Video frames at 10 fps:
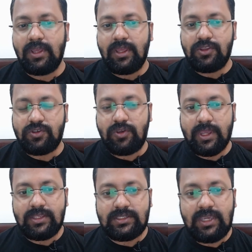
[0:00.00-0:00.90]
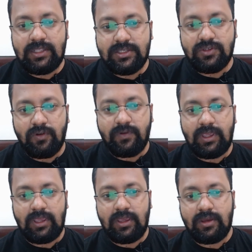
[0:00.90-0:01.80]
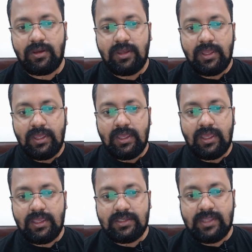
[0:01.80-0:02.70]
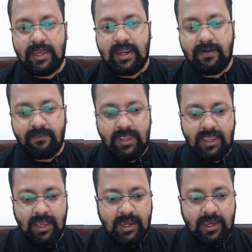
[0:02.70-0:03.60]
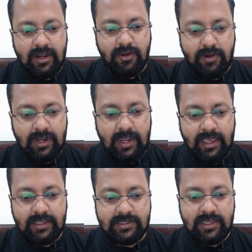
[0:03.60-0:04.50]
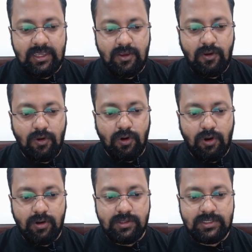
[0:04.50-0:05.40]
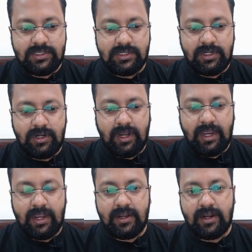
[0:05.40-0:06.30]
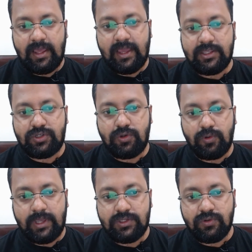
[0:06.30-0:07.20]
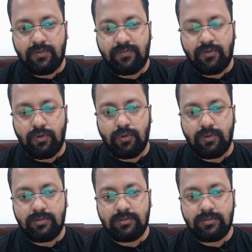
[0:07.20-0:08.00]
So you can see this over here is that we are utilizing concentrated H2SO4.